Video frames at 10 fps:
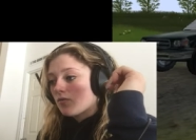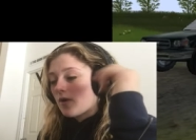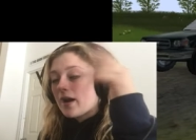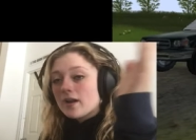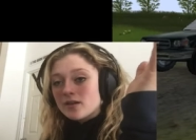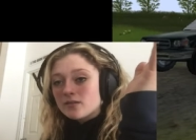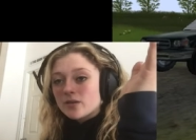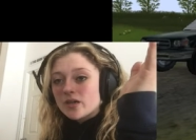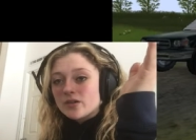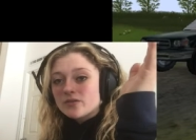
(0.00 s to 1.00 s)
rank
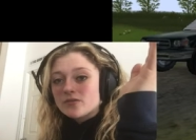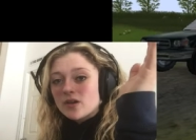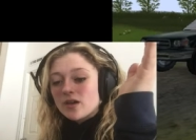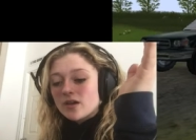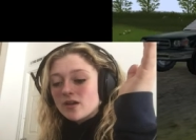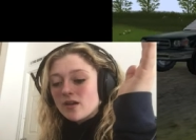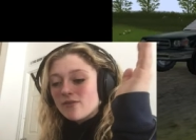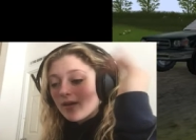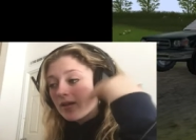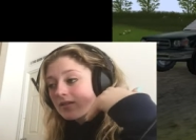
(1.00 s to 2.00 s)
of uh,
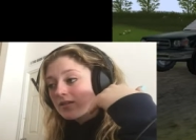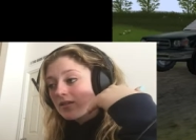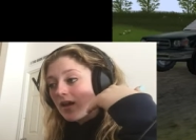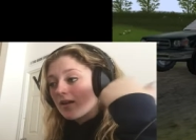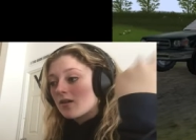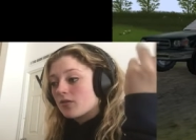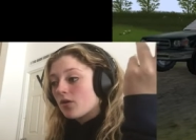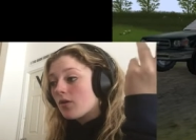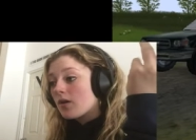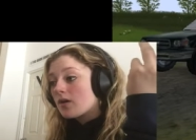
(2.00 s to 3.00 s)
events, got another
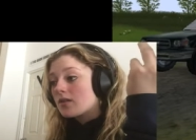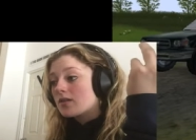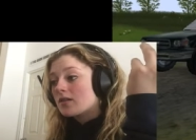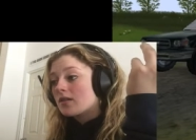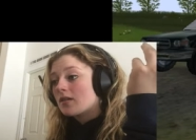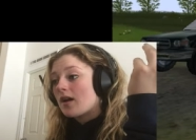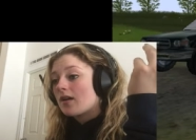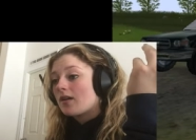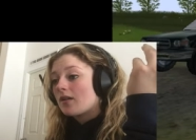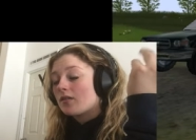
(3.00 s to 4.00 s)
horse,
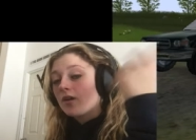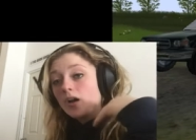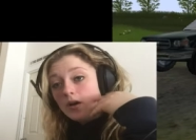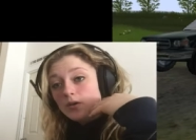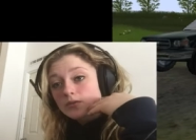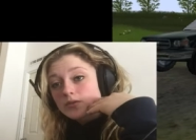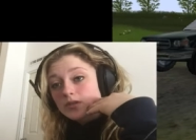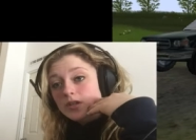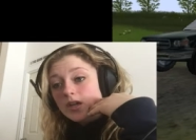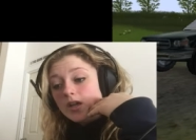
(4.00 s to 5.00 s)
got another
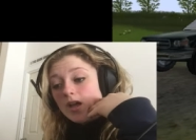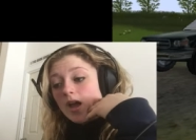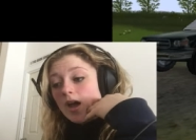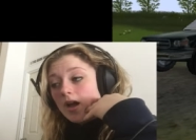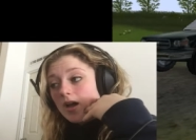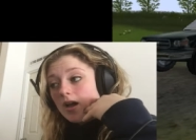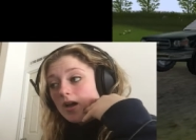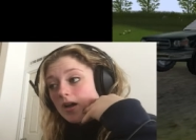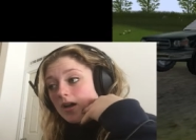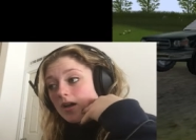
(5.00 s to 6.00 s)
coat.
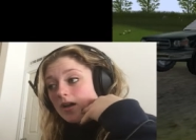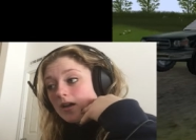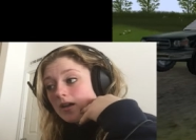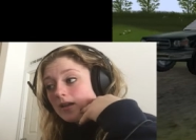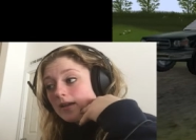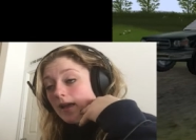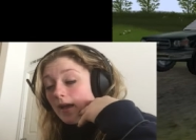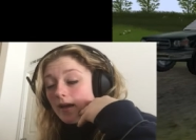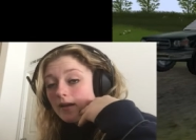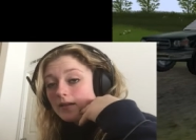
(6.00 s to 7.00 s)
Uh,
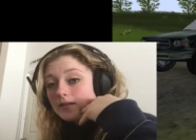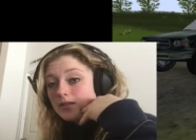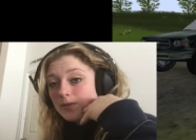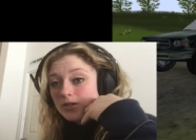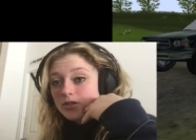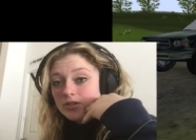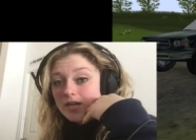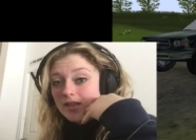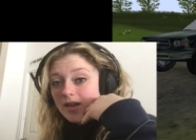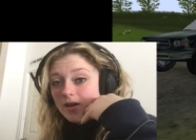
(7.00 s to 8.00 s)
yeah, so make sure to
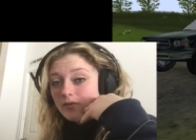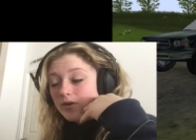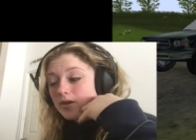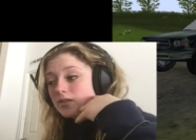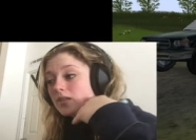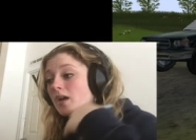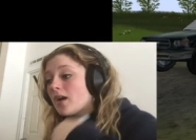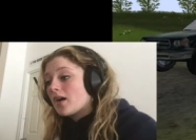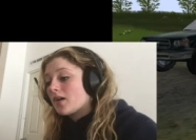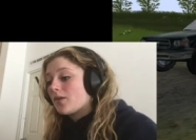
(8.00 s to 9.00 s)
check that out first.
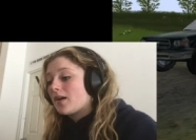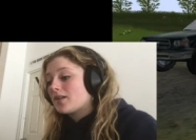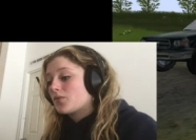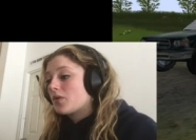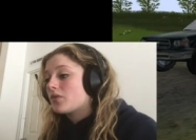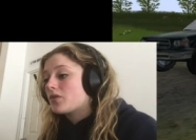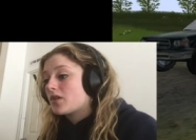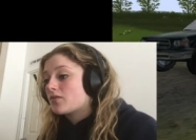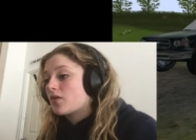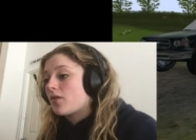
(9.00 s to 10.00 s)
Otherwise, we will
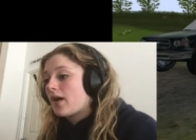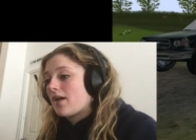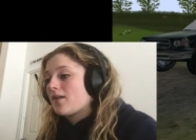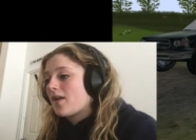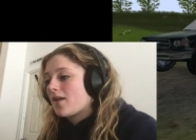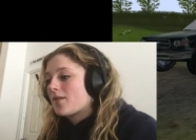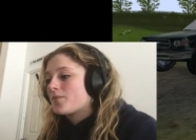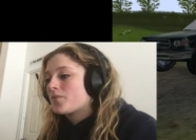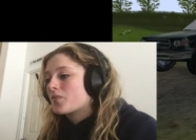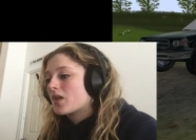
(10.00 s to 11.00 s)
just go ahead
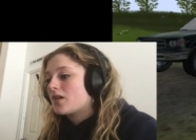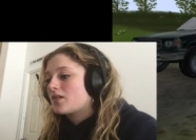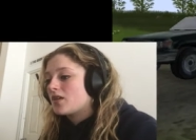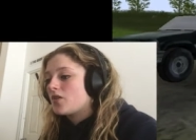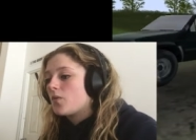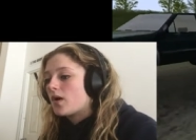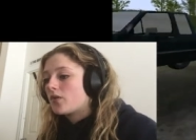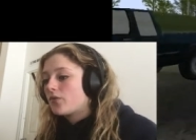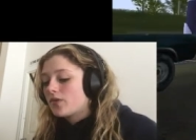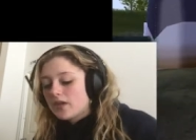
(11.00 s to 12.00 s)
and continue on
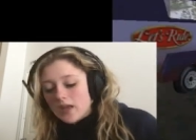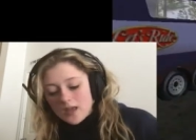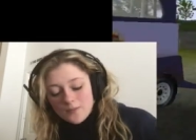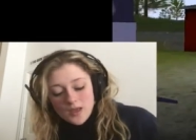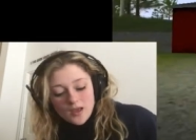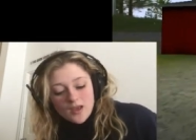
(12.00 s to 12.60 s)
through the game.